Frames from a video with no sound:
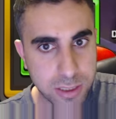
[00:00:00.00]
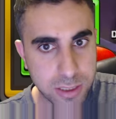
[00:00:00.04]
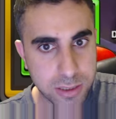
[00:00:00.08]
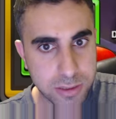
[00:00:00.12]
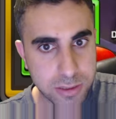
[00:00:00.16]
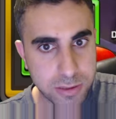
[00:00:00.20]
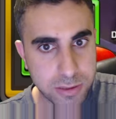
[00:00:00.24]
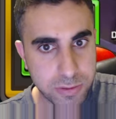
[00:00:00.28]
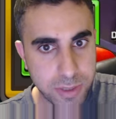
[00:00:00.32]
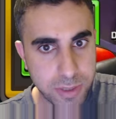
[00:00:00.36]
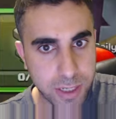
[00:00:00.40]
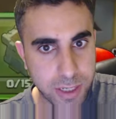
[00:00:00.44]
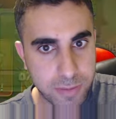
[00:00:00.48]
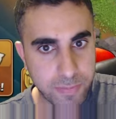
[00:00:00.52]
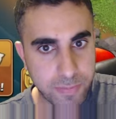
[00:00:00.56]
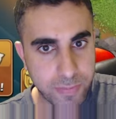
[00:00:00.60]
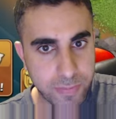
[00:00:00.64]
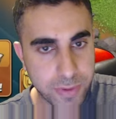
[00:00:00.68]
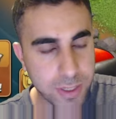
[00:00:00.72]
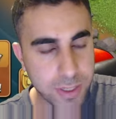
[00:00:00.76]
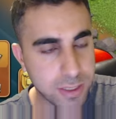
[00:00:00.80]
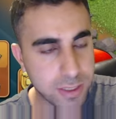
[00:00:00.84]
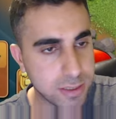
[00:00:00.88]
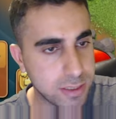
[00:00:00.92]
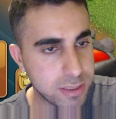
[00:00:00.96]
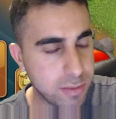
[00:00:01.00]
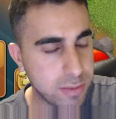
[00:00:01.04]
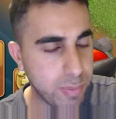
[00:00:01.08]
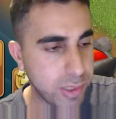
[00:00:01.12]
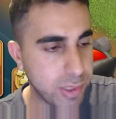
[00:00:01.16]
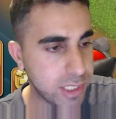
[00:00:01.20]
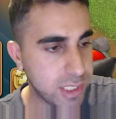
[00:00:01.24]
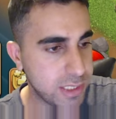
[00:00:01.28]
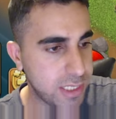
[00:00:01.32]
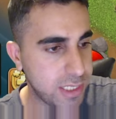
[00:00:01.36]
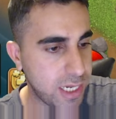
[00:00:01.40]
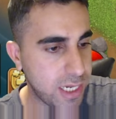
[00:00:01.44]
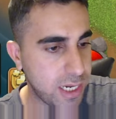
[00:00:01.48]
Yeah, simple
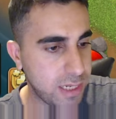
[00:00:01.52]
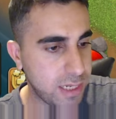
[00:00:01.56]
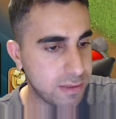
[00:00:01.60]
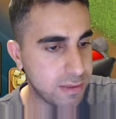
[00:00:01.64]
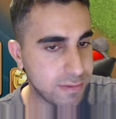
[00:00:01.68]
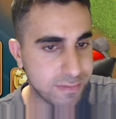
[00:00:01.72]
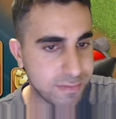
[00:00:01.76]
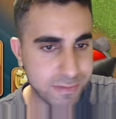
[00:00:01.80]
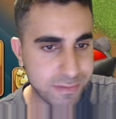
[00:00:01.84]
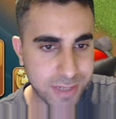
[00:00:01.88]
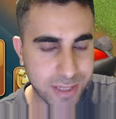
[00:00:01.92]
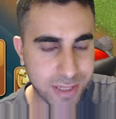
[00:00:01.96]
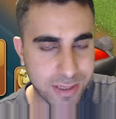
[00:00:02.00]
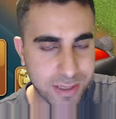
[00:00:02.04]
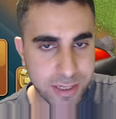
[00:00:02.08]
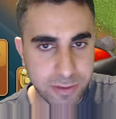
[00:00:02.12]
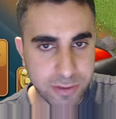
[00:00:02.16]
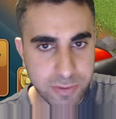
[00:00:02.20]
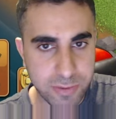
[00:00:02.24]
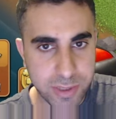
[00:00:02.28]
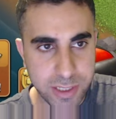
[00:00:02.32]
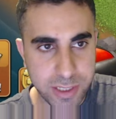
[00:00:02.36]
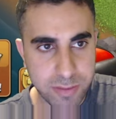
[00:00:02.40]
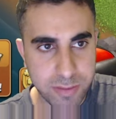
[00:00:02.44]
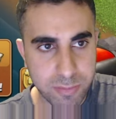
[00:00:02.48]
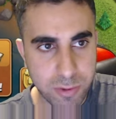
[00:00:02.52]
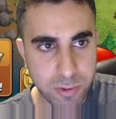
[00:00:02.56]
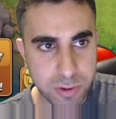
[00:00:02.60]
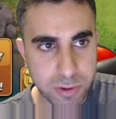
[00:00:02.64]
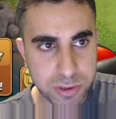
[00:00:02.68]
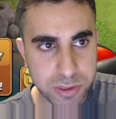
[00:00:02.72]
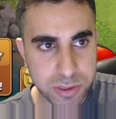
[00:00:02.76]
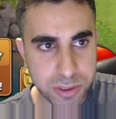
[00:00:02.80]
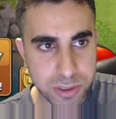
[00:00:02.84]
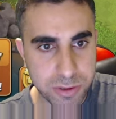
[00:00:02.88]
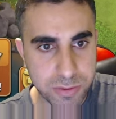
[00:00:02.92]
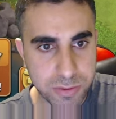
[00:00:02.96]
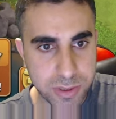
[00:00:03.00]
as that. Nothing really more
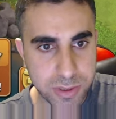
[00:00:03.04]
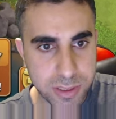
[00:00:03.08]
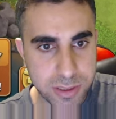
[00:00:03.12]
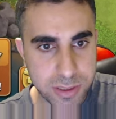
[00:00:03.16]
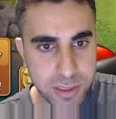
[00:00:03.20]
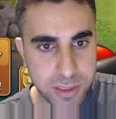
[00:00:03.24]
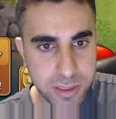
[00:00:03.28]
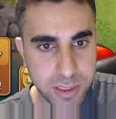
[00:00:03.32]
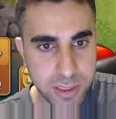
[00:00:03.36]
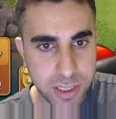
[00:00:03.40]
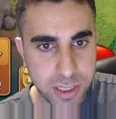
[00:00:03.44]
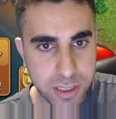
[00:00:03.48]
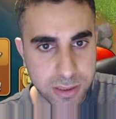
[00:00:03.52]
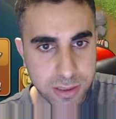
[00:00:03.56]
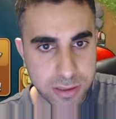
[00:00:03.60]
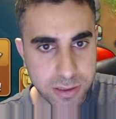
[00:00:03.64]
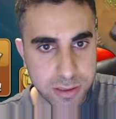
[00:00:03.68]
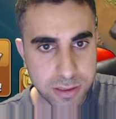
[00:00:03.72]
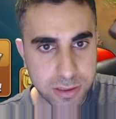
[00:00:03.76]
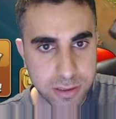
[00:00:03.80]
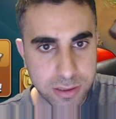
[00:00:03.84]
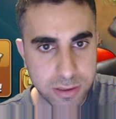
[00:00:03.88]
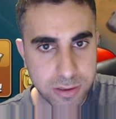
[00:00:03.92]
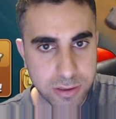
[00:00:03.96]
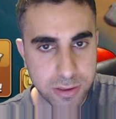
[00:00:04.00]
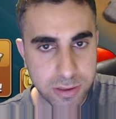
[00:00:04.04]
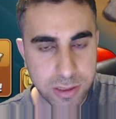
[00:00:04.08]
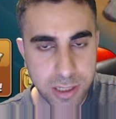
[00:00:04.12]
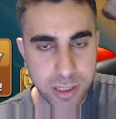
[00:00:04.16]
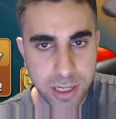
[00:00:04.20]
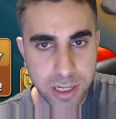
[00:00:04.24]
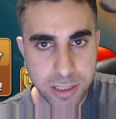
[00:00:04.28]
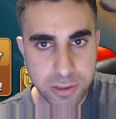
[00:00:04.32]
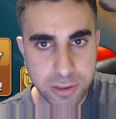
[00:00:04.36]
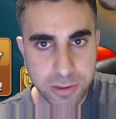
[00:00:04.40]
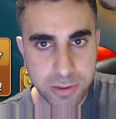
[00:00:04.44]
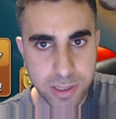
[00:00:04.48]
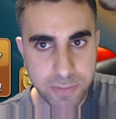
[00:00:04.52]
to it. And yeah, good
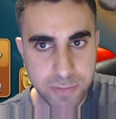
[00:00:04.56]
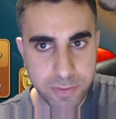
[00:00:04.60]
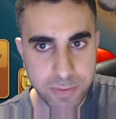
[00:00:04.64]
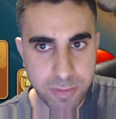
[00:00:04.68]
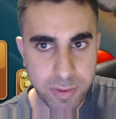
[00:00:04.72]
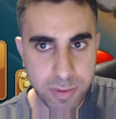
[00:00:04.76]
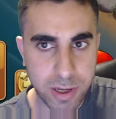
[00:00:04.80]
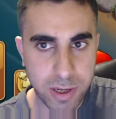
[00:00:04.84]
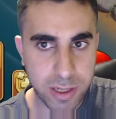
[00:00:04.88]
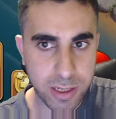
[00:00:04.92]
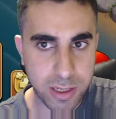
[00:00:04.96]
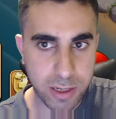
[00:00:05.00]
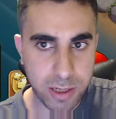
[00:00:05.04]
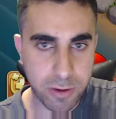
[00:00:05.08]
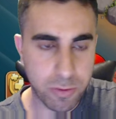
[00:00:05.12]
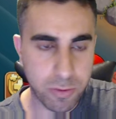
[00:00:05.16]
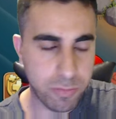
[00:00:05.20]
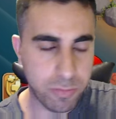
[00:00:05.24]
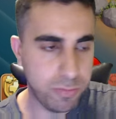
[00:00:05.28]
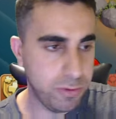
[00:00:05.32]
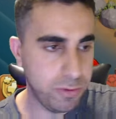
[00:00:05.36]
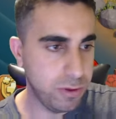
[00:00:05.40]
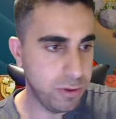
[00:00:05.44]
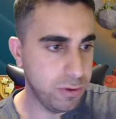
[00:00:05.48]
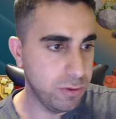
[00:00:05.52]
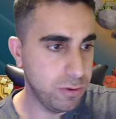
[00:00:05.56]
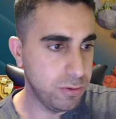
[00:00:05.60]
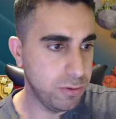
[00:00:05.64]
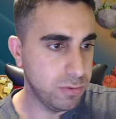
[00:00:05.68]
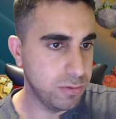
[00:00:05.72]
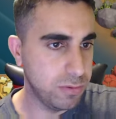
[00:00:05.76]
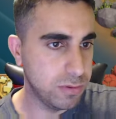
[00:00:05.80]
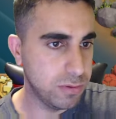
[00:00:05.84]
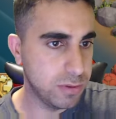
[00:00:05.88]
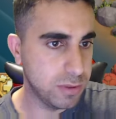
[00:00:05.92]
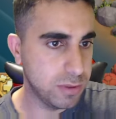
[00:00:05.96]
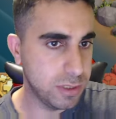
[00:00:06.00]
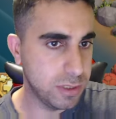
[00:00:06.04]
luck to everybody. Hope
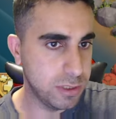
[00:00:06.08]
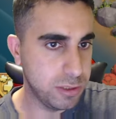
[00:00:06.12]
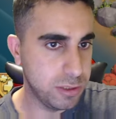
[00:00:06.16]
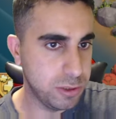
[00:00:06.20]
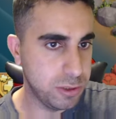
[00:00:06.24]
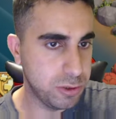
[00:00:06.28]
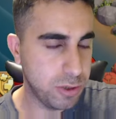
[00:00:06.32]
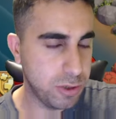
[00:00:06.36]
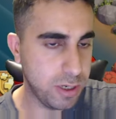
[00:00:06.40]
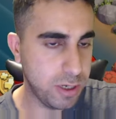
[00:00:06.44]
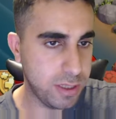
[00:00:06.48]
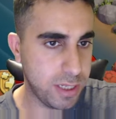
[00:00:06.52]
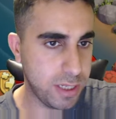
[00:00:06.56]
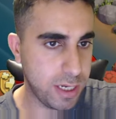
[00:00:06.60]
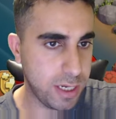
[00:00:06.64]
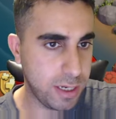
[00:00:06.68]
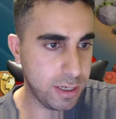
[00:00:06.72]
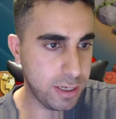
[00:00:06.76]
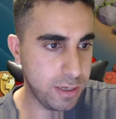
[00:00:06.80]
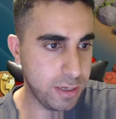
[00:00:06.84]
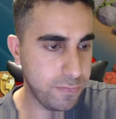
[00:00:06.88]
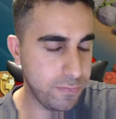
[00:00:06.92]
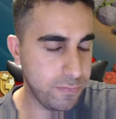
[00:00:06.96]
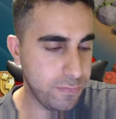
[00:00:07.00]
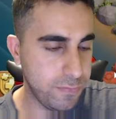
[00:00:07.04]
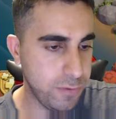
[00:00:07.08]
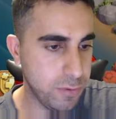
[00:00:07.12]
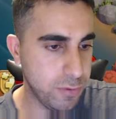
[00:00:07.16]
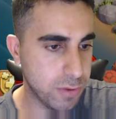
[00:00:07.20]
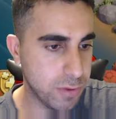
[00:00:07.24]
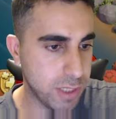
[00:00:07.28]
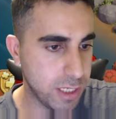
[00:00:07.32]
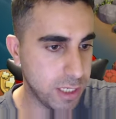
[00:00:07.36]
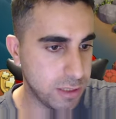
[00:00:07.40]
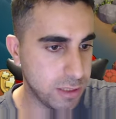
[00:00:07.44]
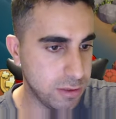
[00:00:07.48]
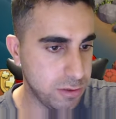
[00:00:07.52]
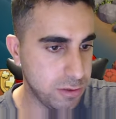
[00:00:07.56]
you enjoy that. And if you would
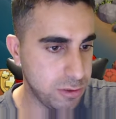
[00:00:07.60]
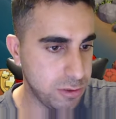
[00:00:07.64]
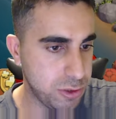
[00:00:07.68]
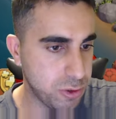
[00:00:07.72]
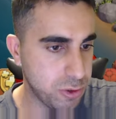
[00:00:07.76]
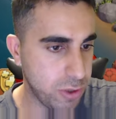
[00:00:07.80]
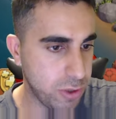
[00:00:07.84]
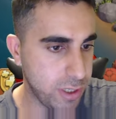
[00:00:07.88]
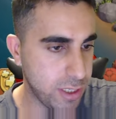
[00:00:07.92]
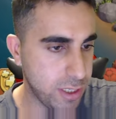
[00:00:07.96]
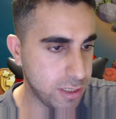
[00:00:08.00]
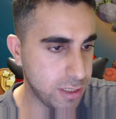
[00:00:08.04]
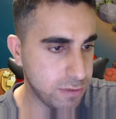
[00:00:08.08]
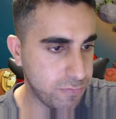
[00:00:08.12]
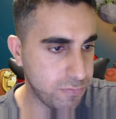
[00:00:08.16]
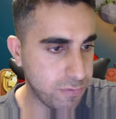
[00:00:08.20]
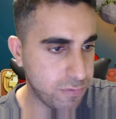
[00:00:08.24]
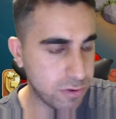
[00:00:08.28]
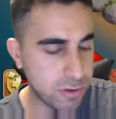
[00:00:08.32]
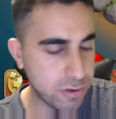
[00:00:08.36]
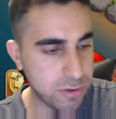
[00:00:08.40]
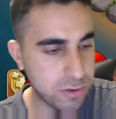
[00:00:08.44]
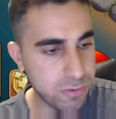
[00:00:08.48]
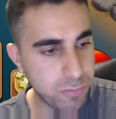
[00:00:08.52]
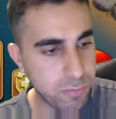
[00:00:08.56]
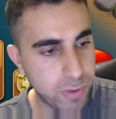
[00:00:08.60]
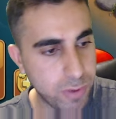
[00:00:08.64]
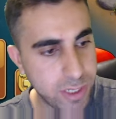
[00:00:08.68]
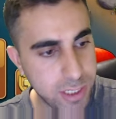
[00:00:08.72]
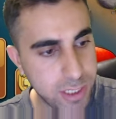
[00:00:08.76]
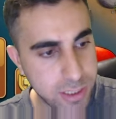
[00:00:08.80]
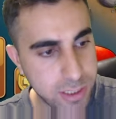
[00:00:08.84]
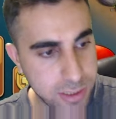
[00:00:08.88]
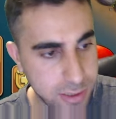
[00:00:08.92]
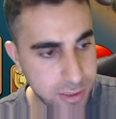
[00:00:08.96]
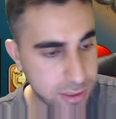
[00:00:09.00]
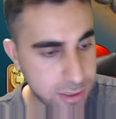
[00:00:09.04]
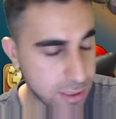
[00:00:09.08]
like to join us for when
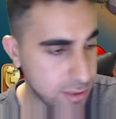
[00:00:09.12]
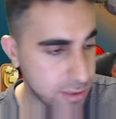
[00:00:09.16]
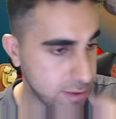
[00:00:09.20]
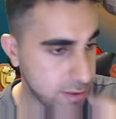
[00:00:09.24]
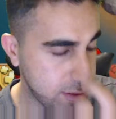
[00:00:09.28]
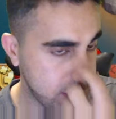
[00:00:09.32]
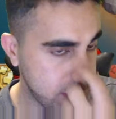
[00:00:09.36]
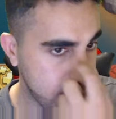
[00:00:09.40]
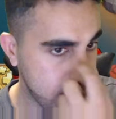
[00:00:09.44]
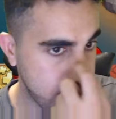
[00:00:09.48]
it does